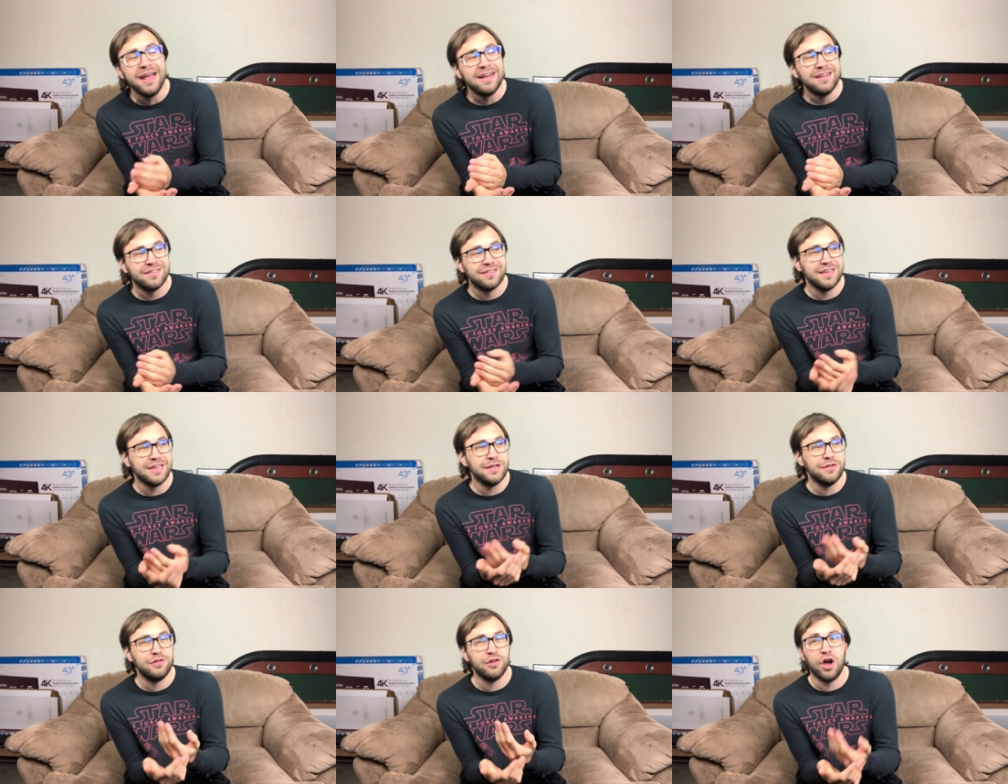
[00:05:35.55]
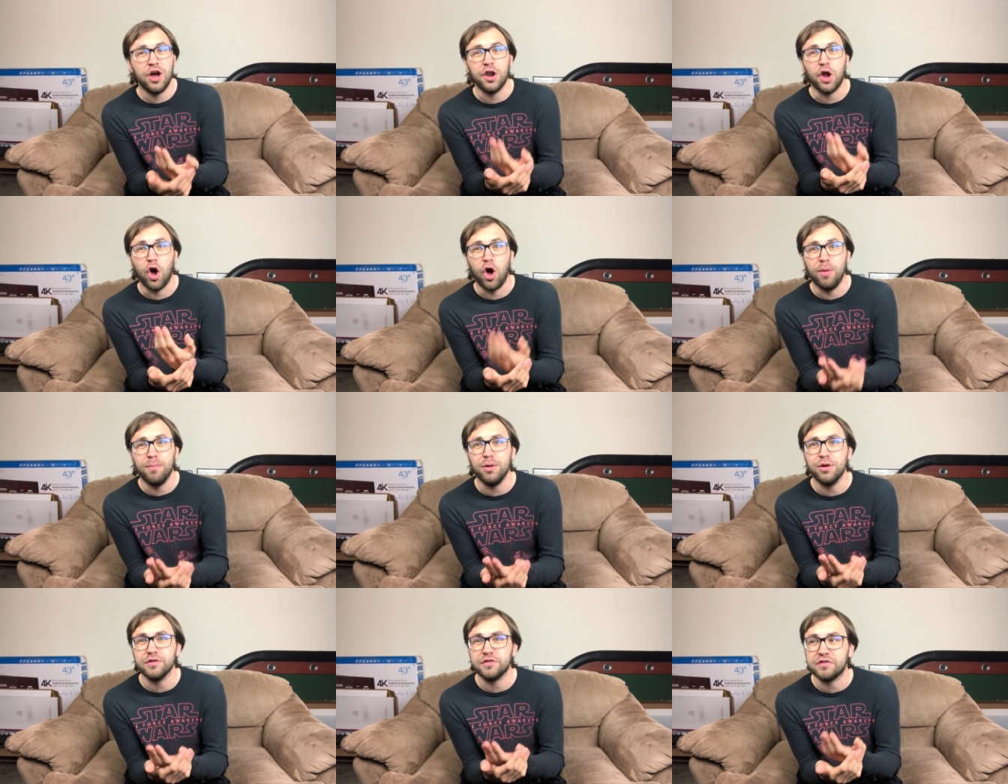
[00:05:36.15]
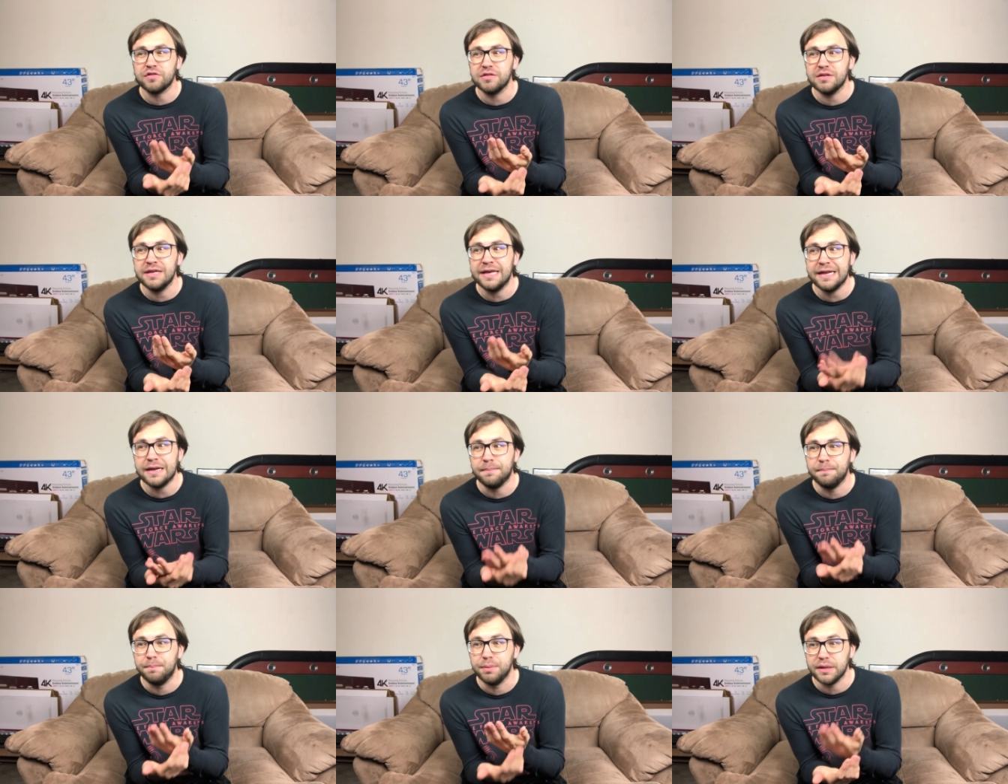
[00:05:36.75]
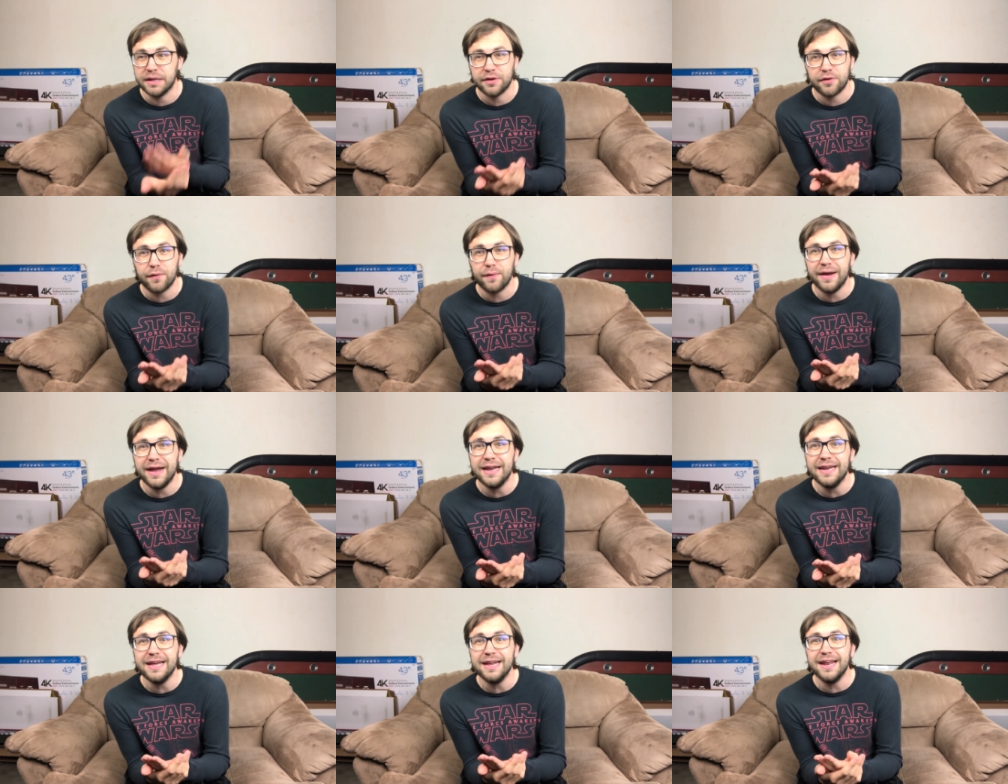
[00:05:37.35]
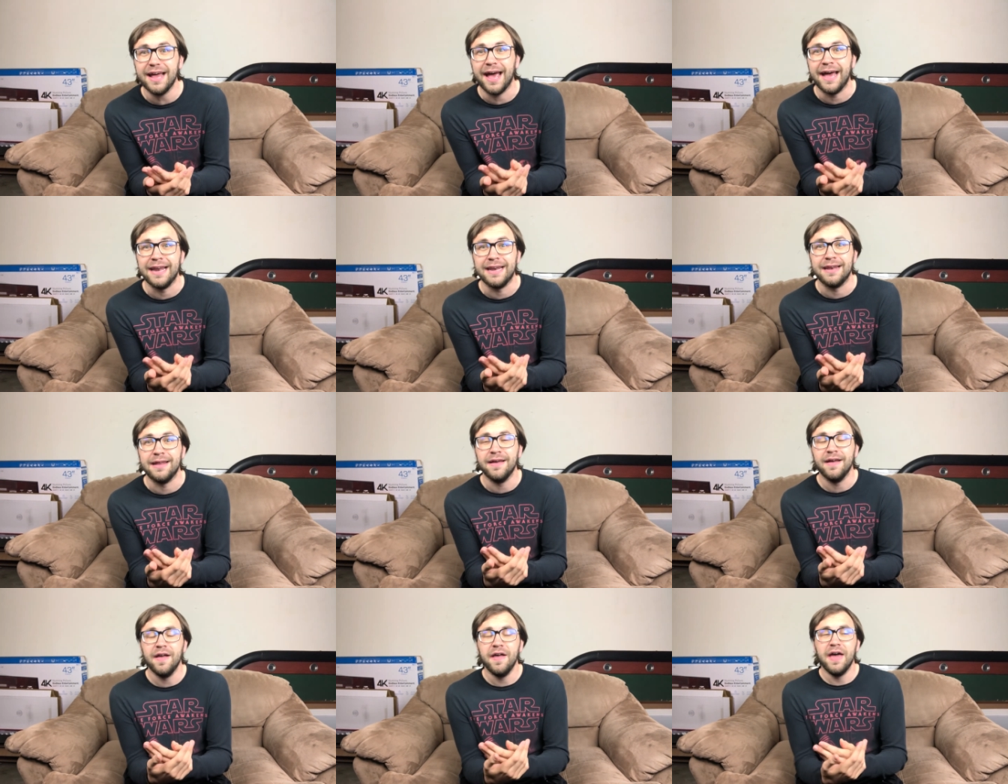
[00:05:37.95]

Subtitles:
Seeing John almost get obliterated, and